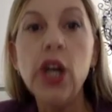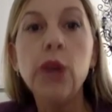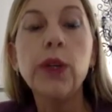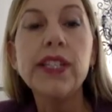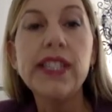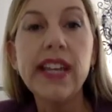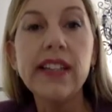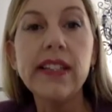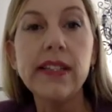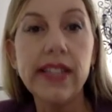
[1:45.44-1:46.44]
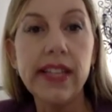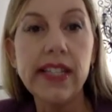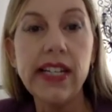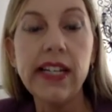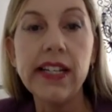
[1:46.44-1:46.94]
where 6,
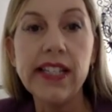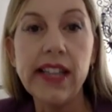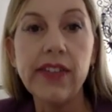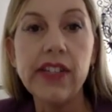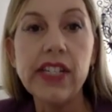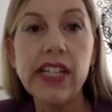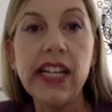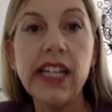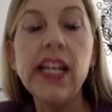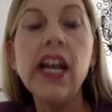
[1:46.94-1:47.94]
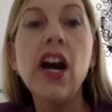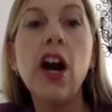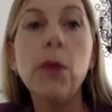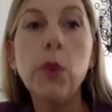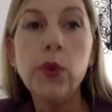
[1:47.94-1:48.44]
16, and 17
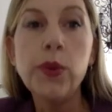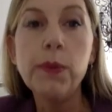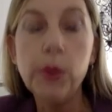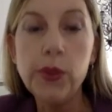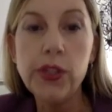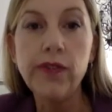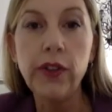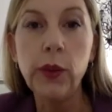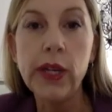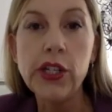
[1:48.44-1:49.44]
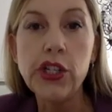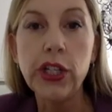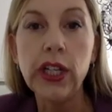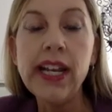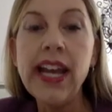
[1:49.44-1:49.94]
are most
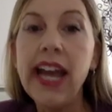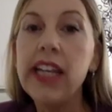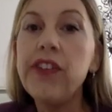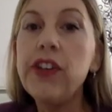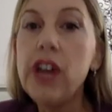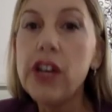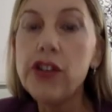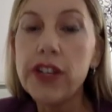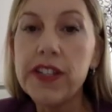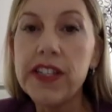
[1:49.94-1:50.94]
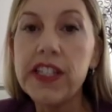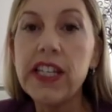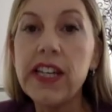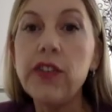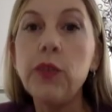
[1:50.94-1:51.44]
influential. And if you contrast this
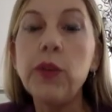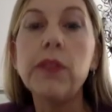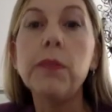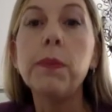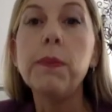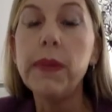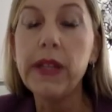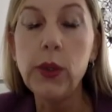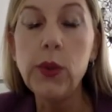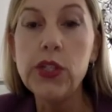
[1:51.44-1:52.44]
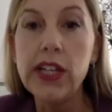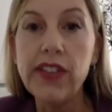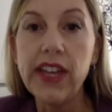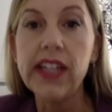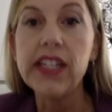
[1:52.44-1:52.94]
even with the hugely
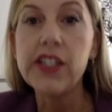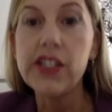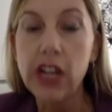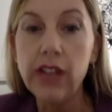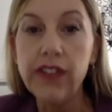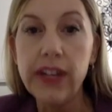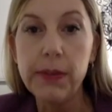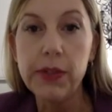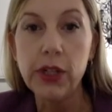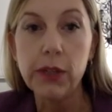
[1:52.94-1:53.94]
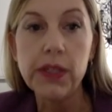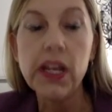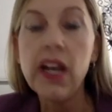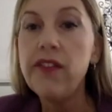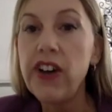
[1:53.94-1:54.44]
thickened dolphin epidermis,
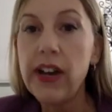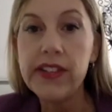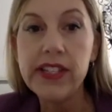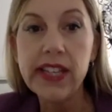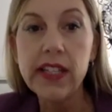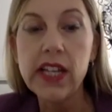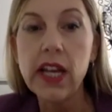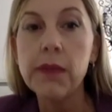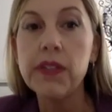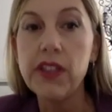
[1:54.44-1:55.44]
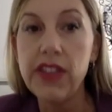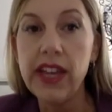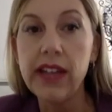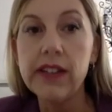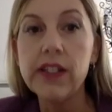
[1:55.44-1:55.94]
5 and 6 times the
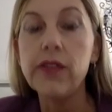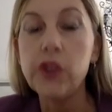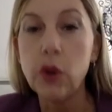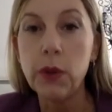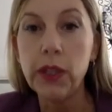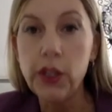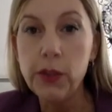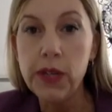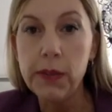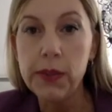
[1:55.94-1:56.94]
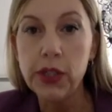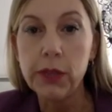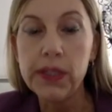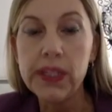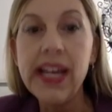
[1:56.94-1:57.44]
thickness of normal human
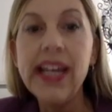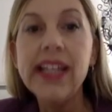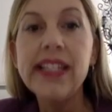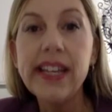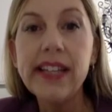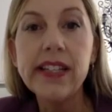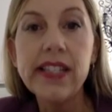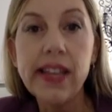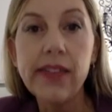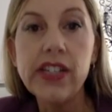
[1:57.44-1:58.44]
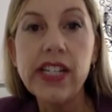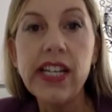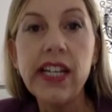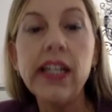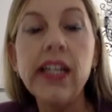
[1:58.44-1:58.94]
epidermis, 6 and
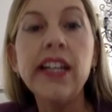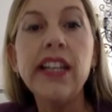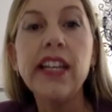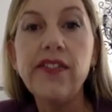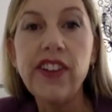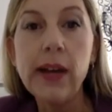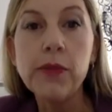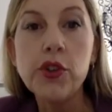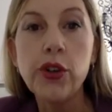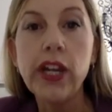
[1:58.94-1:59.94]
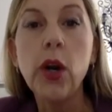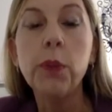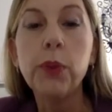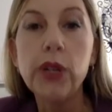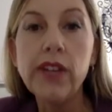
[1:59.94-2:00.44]
17, the inflammatory
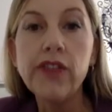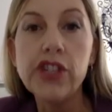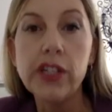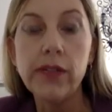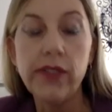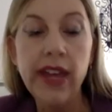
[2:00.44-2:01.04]
or proliferative